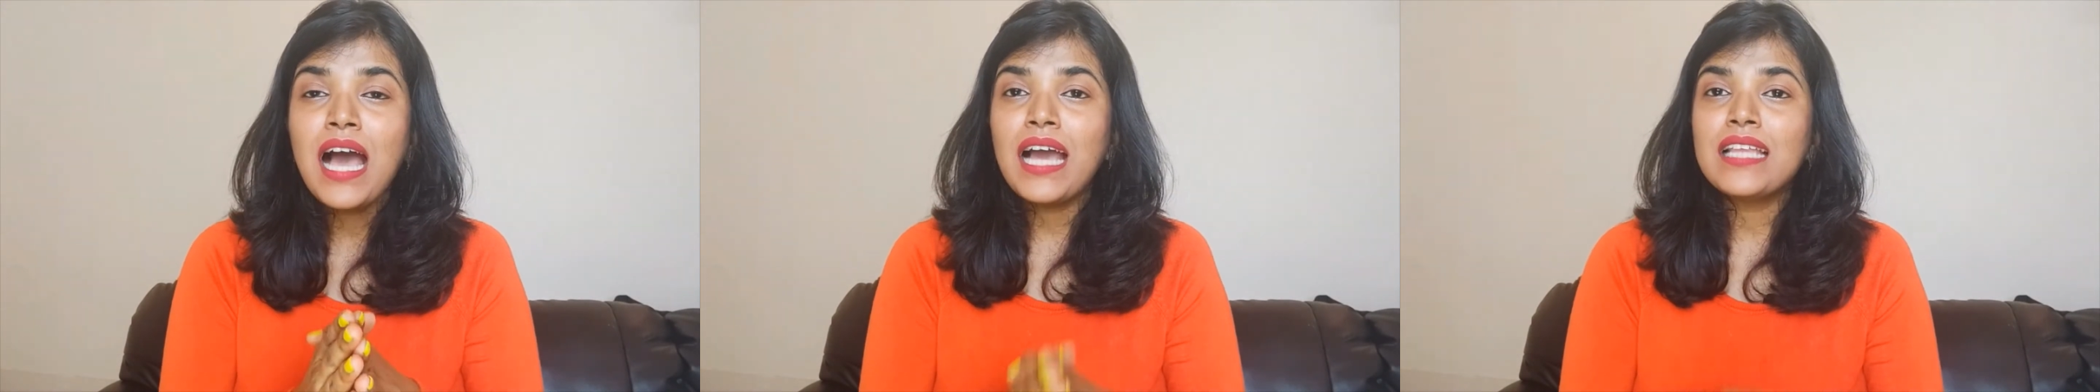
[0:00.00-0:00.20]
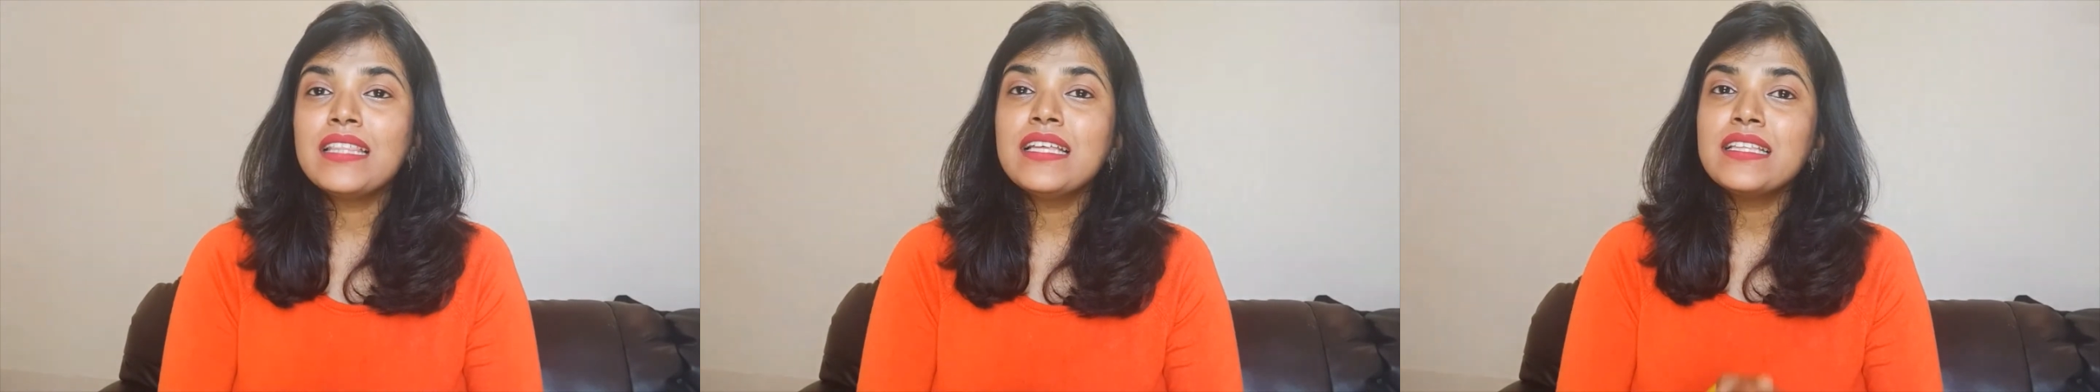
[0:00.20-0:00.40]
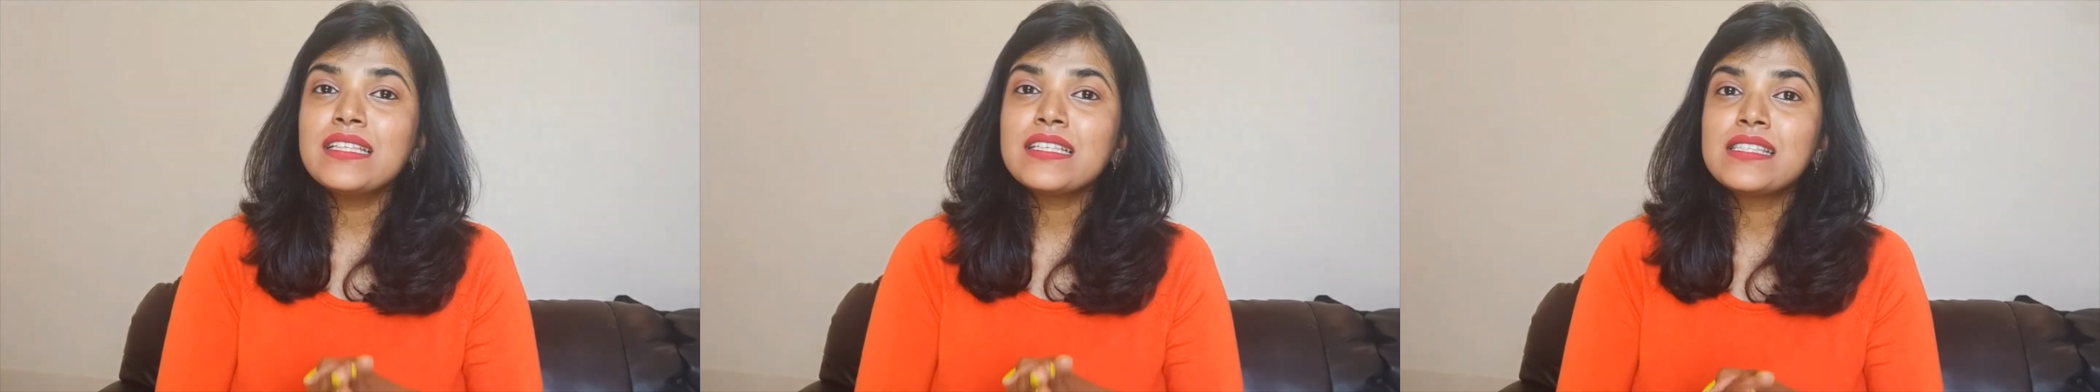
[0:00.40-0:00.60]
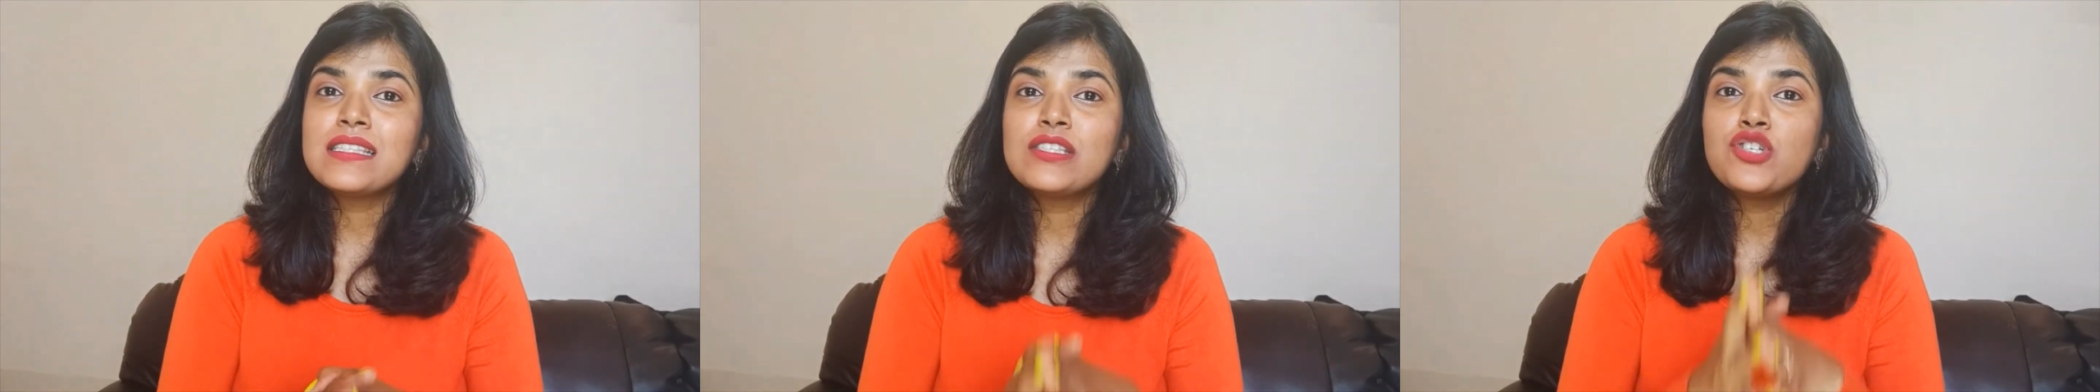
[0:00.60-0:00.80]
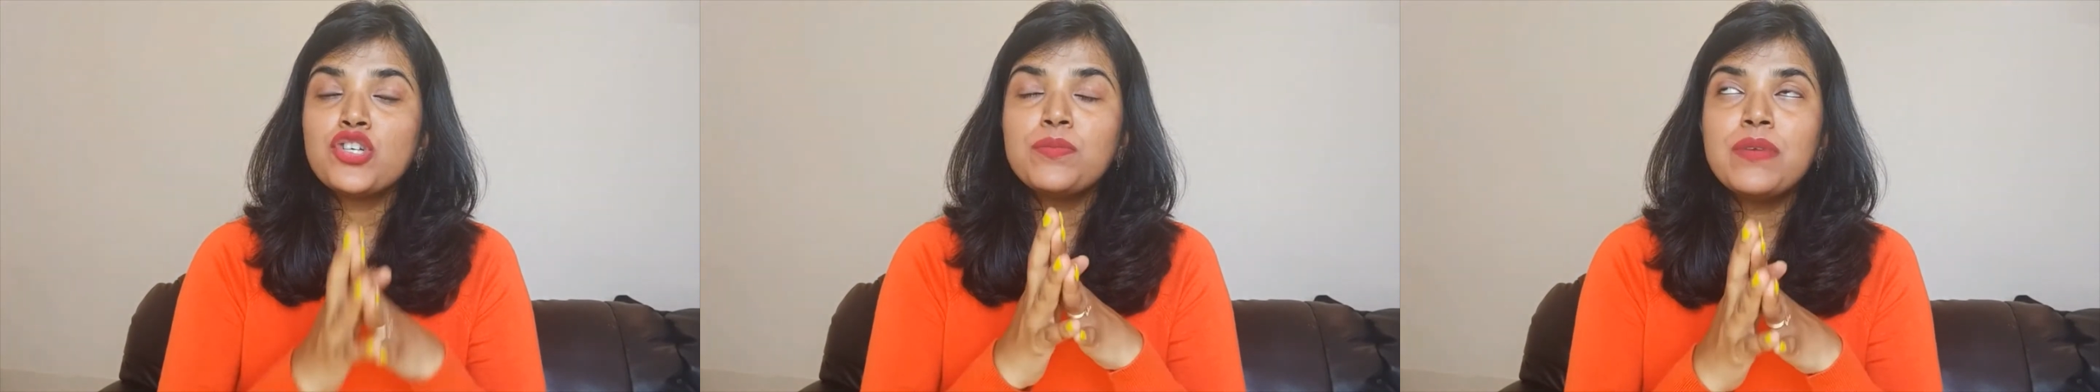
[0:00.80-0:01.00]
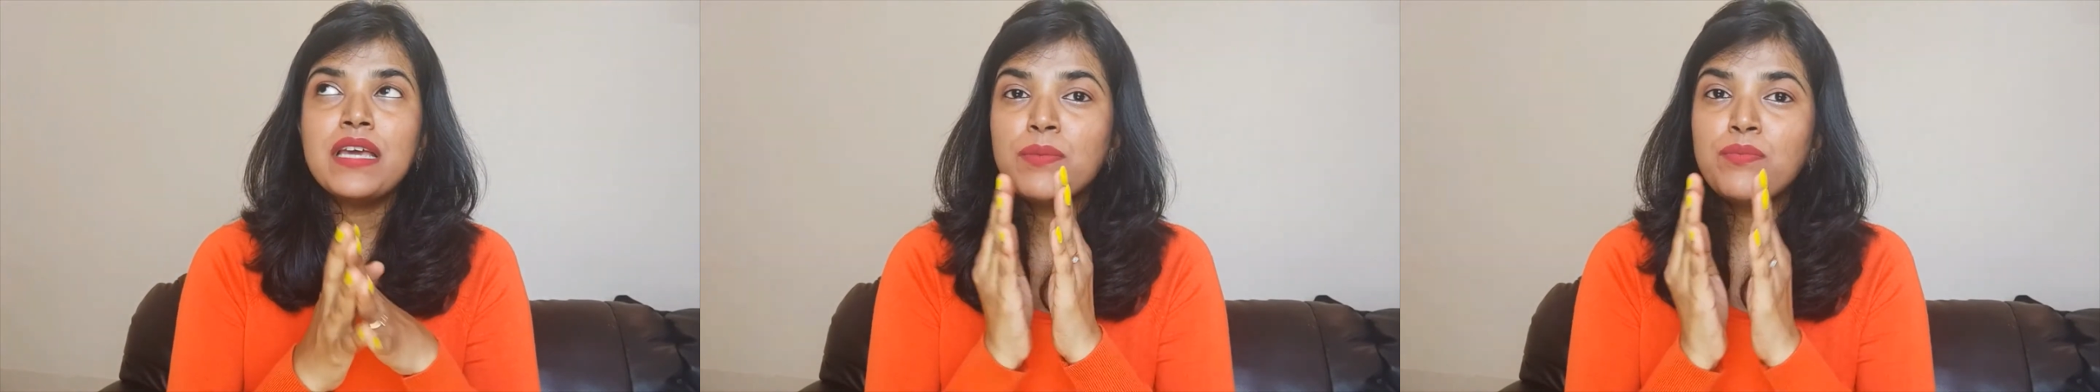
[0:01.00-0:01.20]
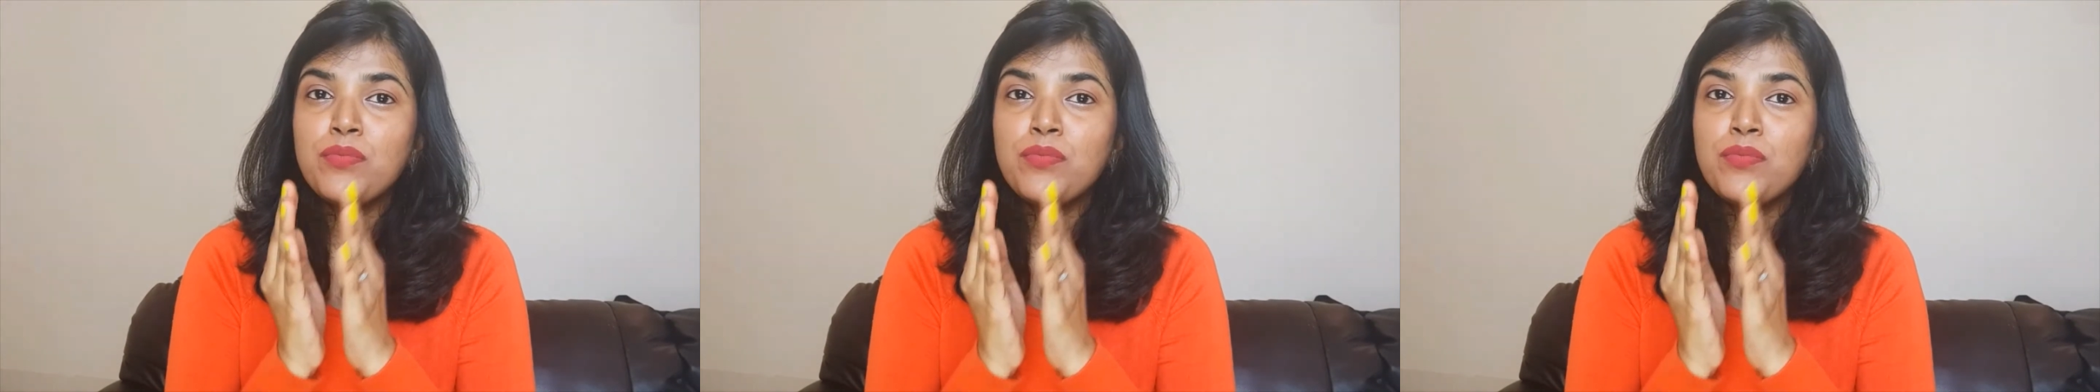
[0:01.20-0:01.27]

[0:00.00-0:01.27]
I think this should be